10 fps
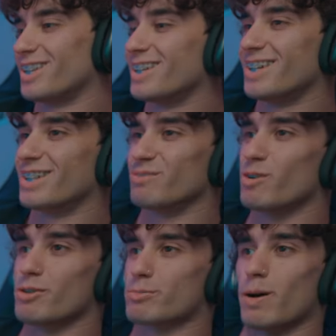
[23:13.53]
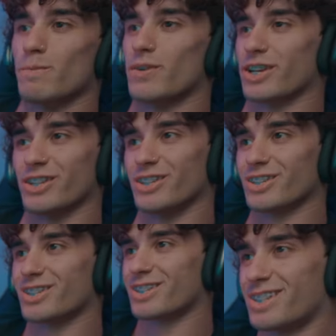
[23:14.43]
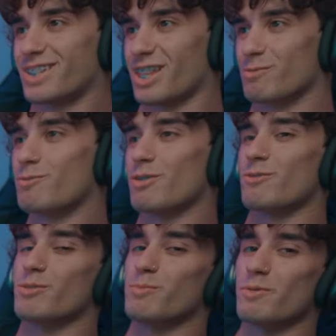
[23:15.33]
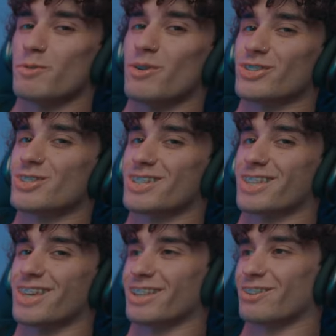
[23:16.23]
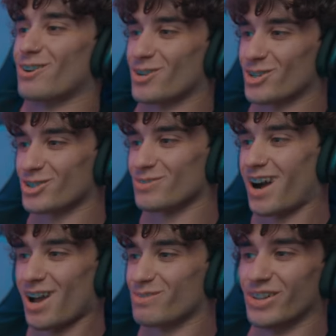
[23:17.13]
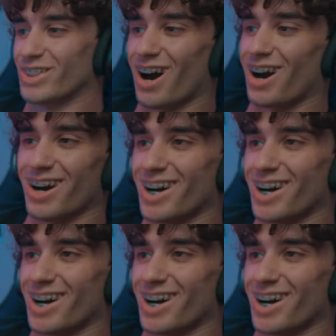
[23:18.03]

The movie's pump faking us. The movie, the movie wants us to think they're all gonna survive, but nah.